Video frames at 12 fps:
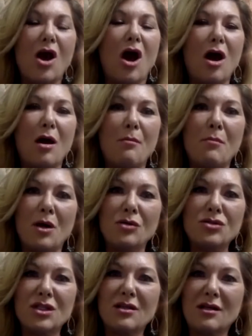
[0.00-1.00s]

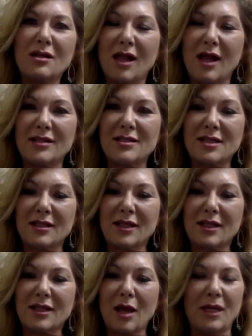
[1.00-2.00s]
Most of the clients that
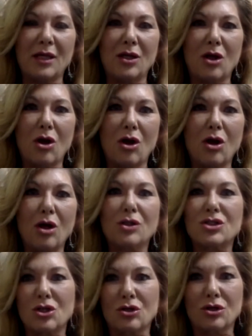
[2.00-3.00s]
come in are
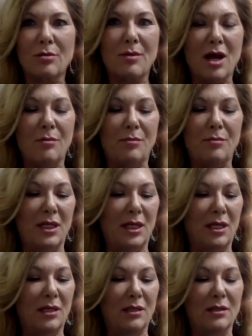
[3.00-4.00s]
concerned about
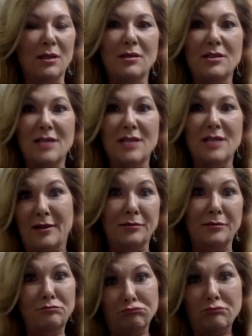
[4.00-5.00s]
being
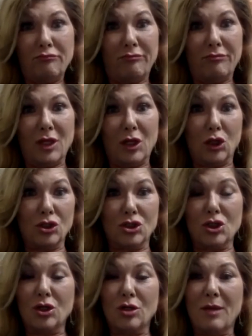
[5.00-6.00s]
taken. They're
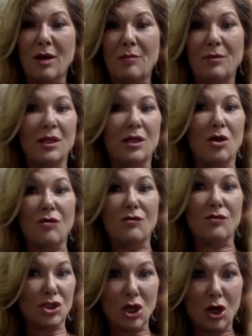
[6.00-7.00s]
concerned about being
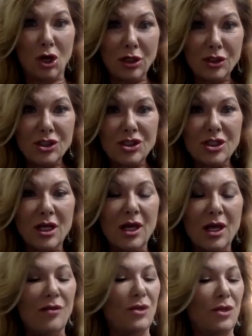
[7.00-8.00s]
overcharged.
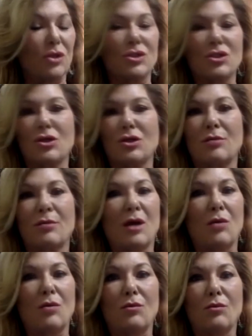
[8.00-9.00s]
They're concerned
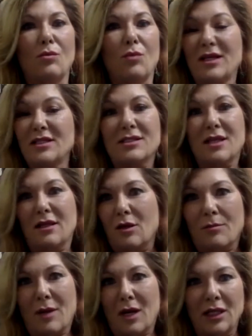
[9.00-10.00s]
about wasting
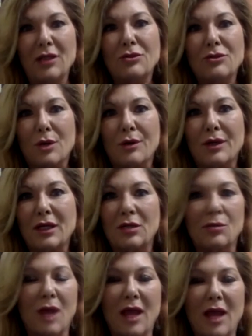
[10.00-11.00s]
their money, throwing it
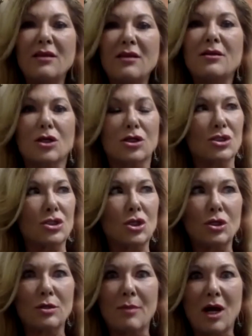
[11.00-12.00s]
away. They're
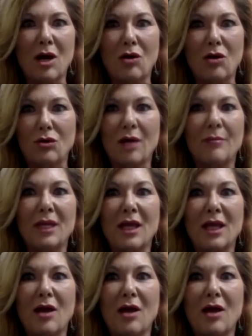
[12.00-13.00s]
concerned about coming
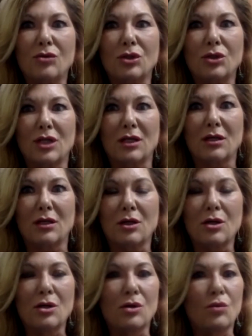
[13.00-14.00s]
out looking
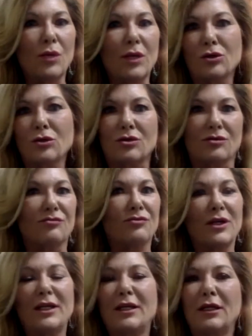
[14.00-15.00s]
weird or
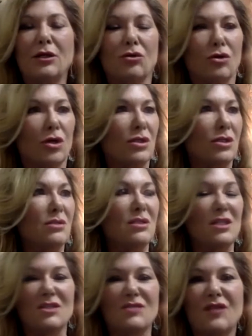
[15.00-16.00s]
freaky or
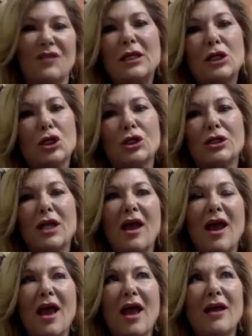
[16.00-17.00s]
disfigured.
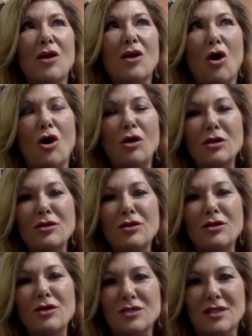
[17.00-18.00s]
And all of
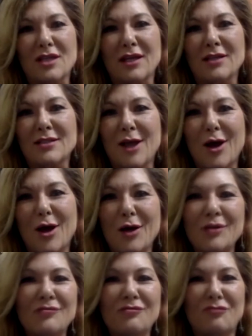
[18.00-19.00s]
those things,
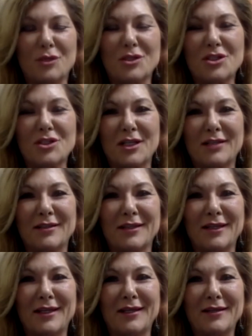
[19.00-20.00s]

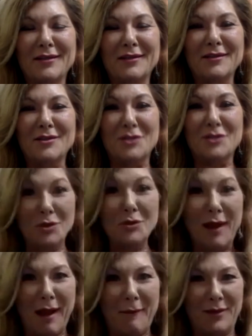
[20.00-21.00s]
unfortunately, do
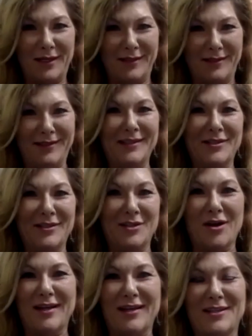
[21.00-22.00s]
happen in
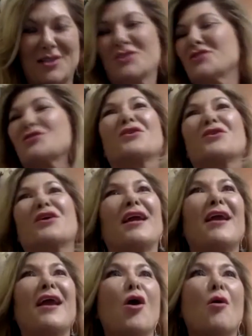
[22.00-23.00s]
our
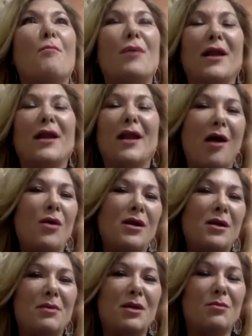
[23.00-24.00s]
industry. But I
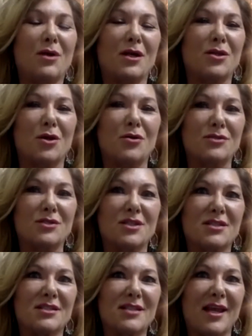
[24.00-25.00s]
want to be one of those
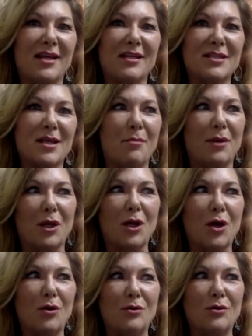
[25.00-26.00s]
that stands up and
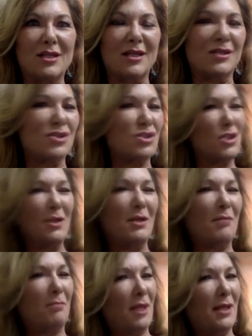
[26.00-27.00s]
goes, it
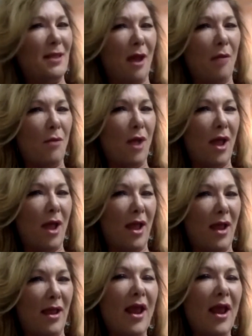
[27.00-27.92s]
shouldn't be that way.